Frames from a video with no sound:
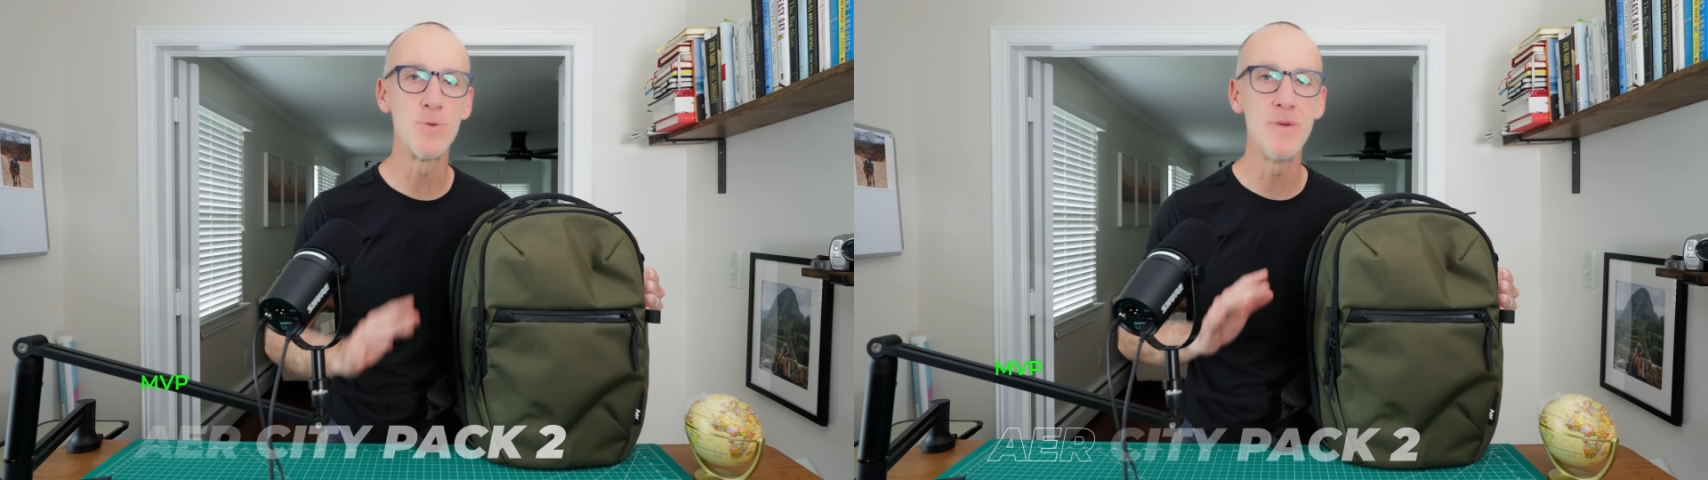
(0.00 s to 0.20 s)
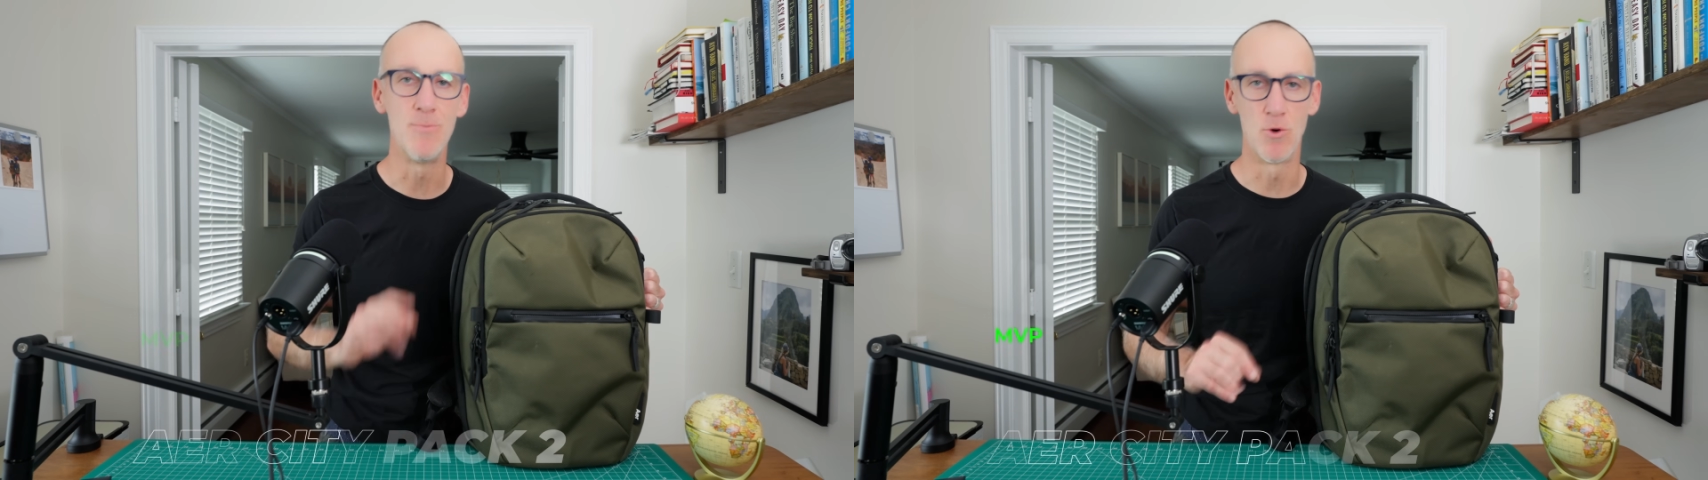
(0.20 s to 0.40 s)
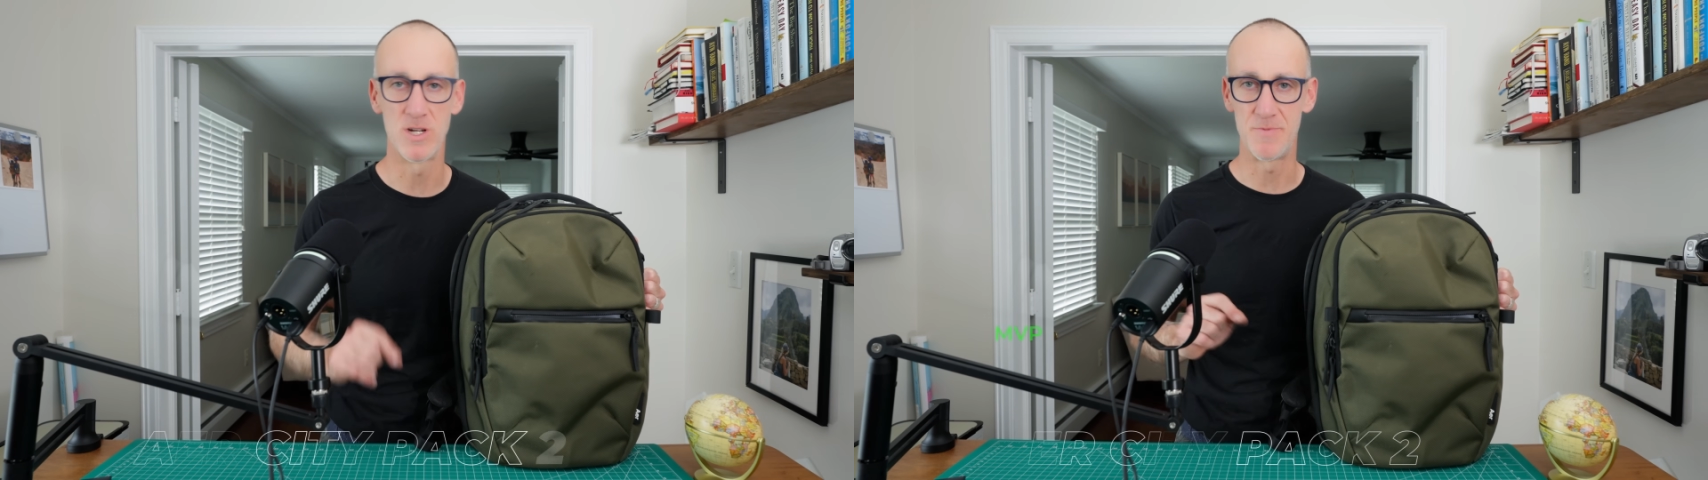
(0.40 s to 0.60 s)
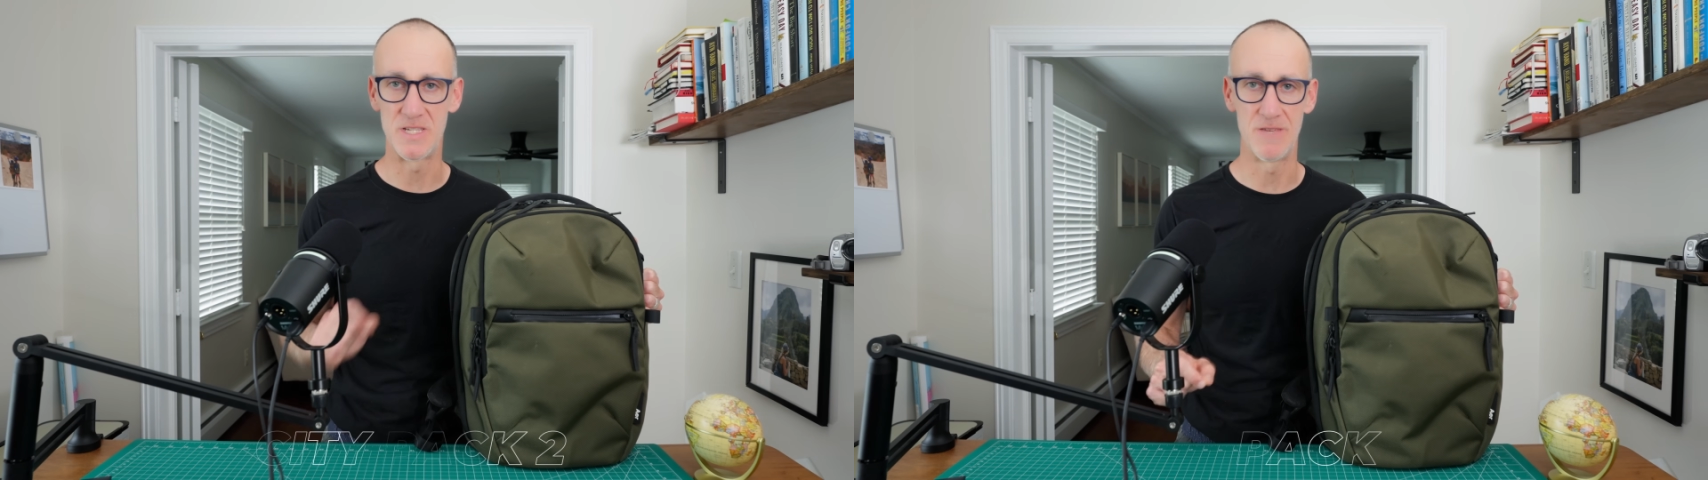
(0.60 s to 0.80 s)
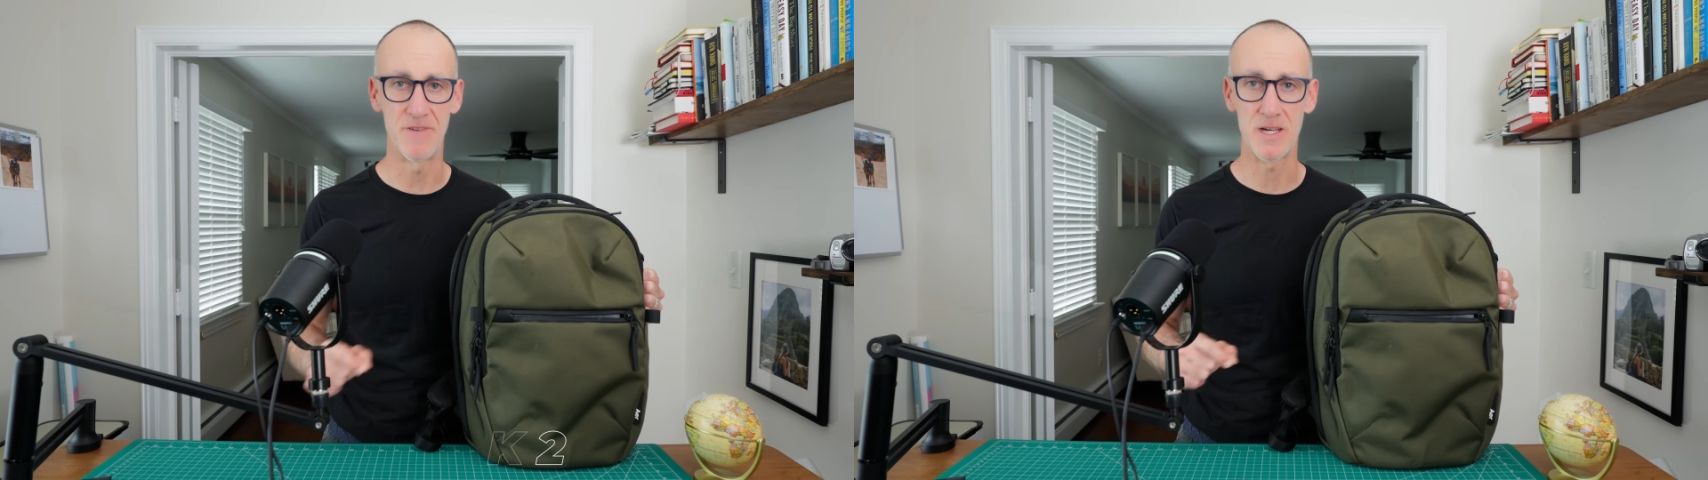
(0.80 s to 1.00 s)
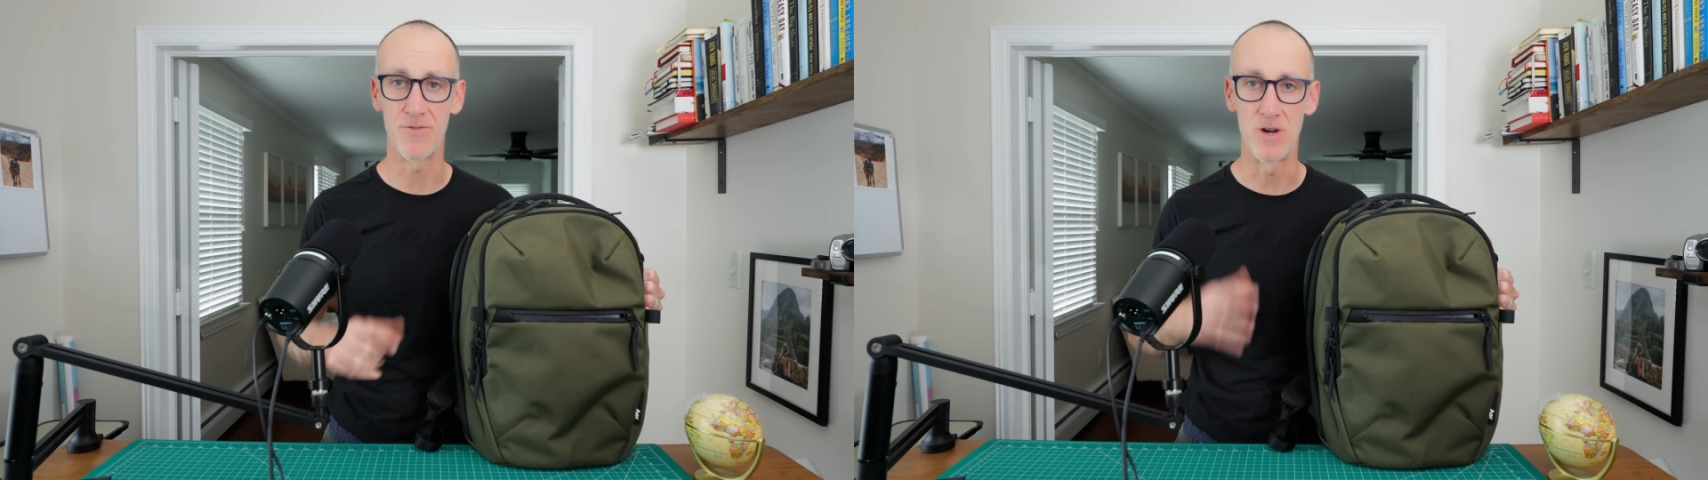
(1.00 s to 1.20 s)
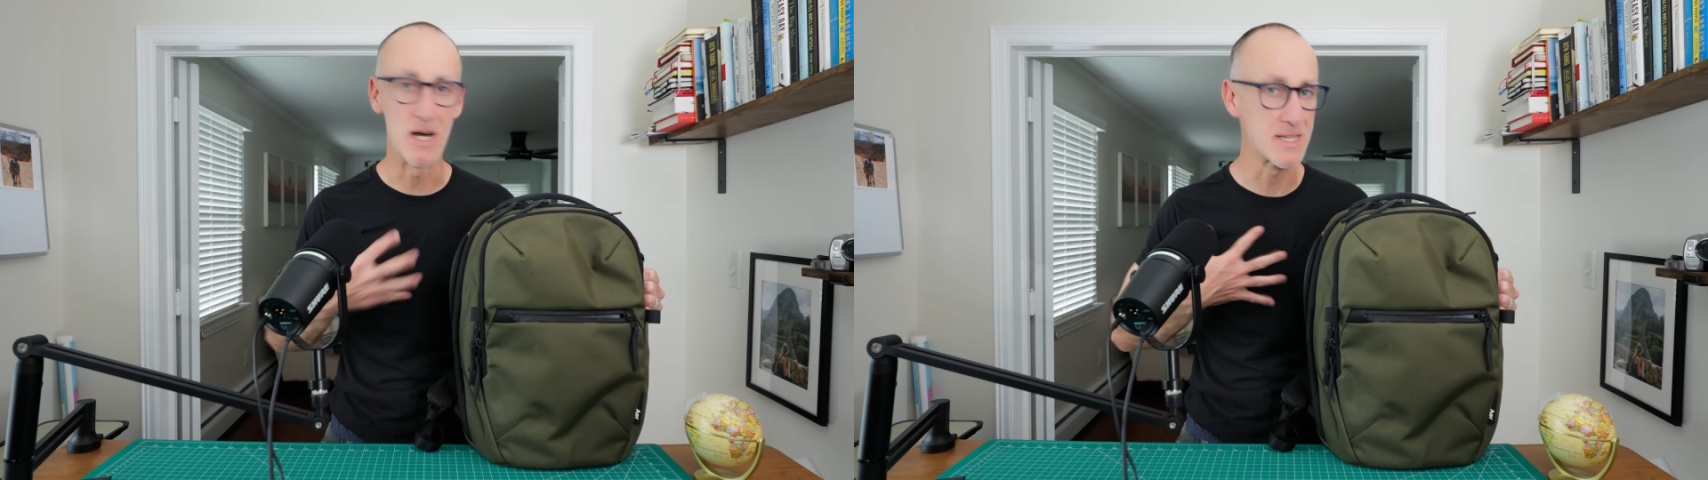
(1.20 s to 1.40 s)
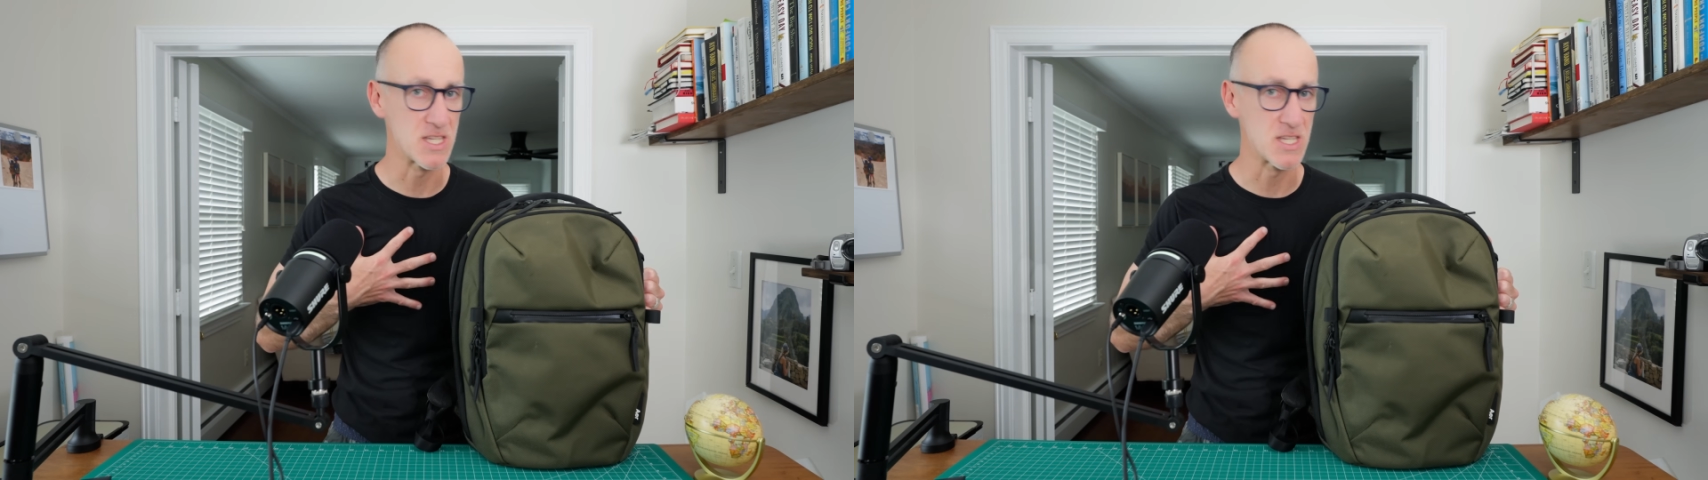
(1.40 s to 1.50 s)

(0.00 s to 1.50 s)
bit more specific for us